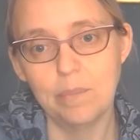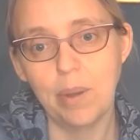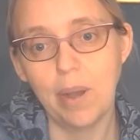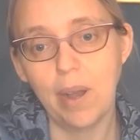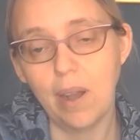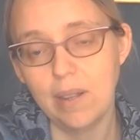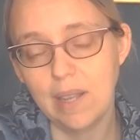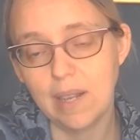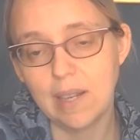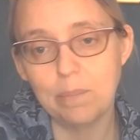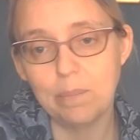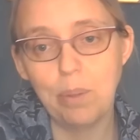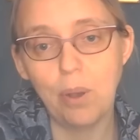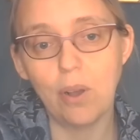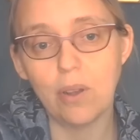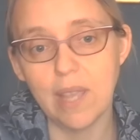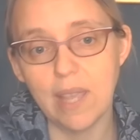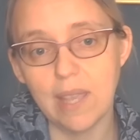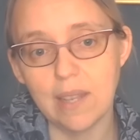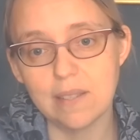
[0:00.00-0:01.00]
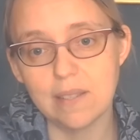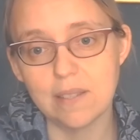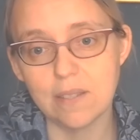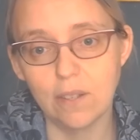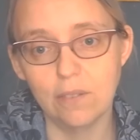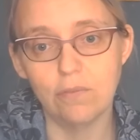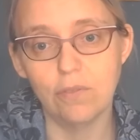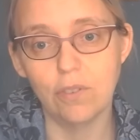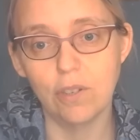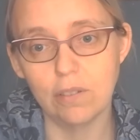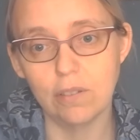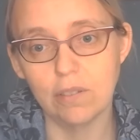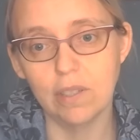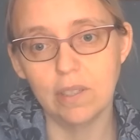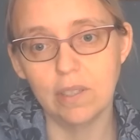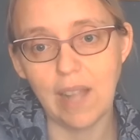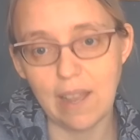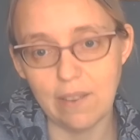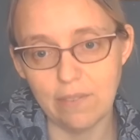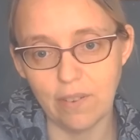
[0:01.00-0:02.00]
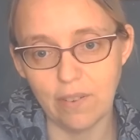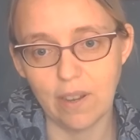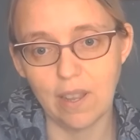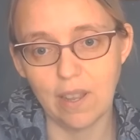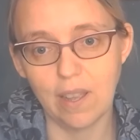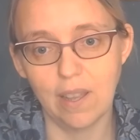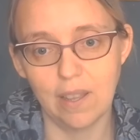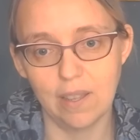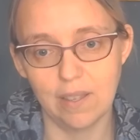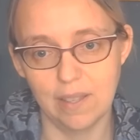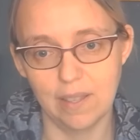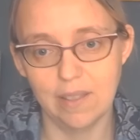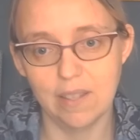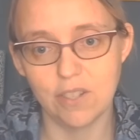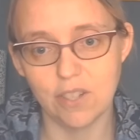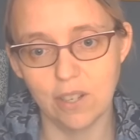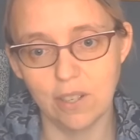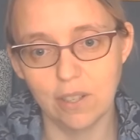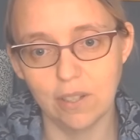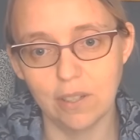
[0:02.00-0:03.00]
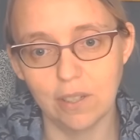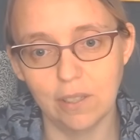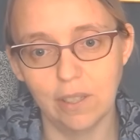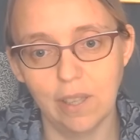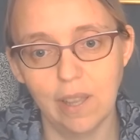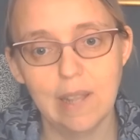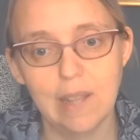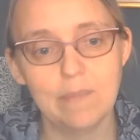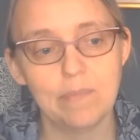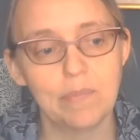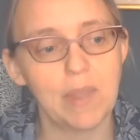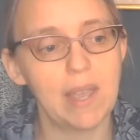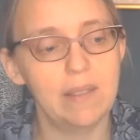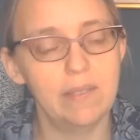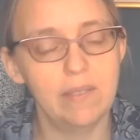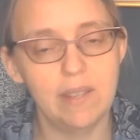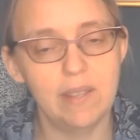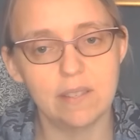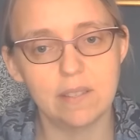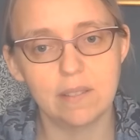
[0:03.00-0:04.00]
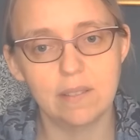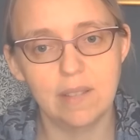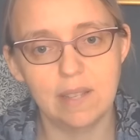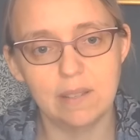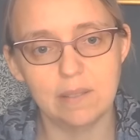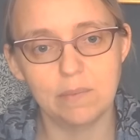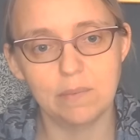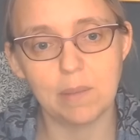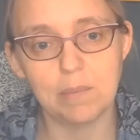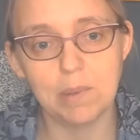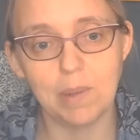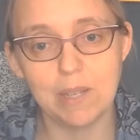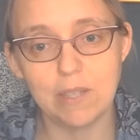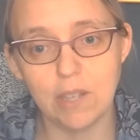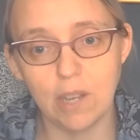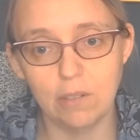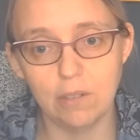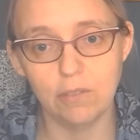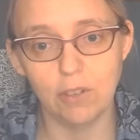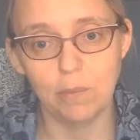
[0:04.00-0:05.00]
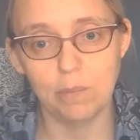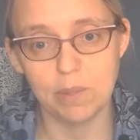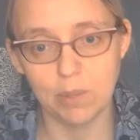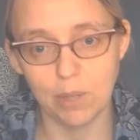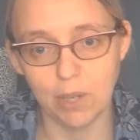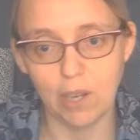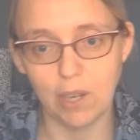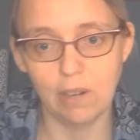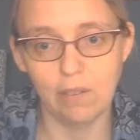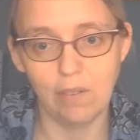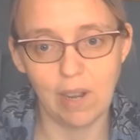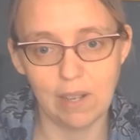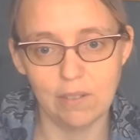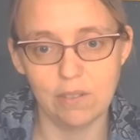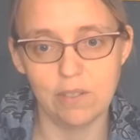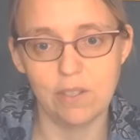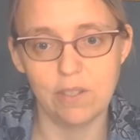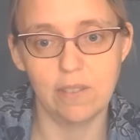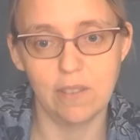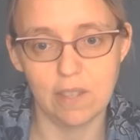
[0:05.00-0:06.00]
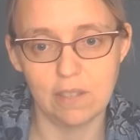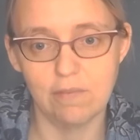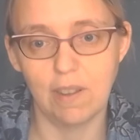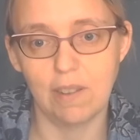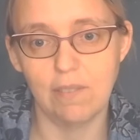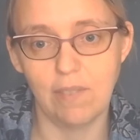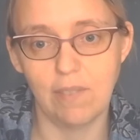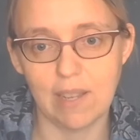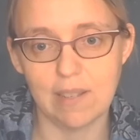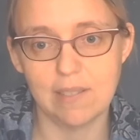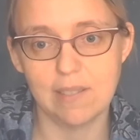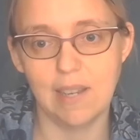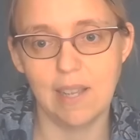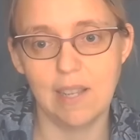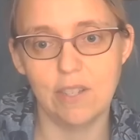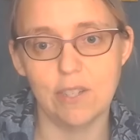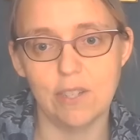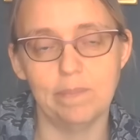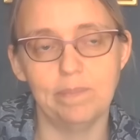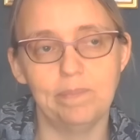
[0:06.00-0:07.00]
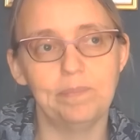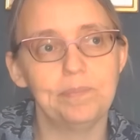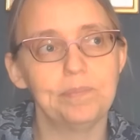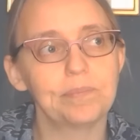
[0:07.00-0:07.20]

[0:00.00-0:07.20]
little pockets of rural Africa in the jungle and these, these WHO groups were going around doing this ring vaccination.